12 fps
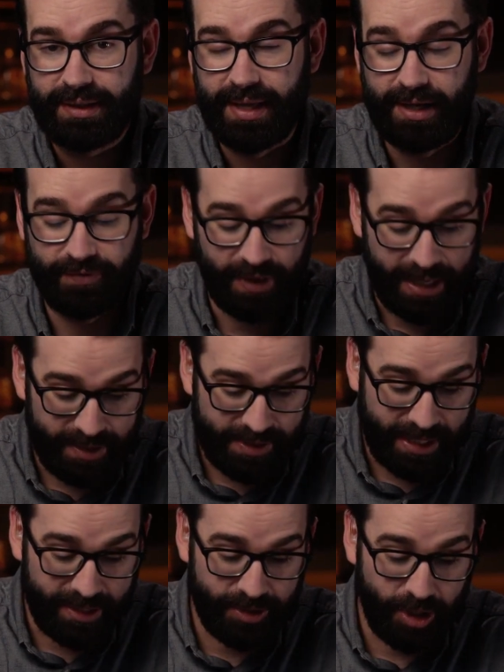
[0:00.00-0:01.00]
And if they
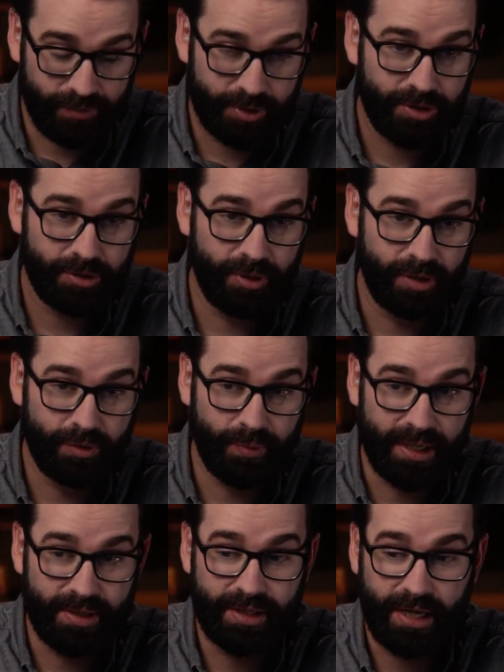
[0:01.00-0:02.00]
decided to overturn Roe v.
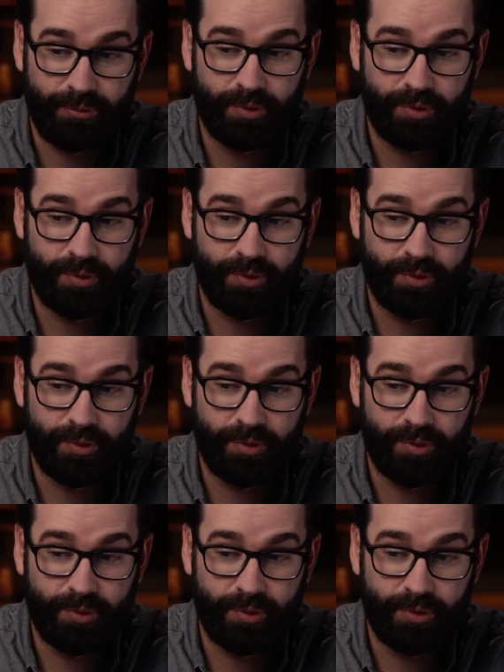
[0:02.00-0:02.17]
Wade, they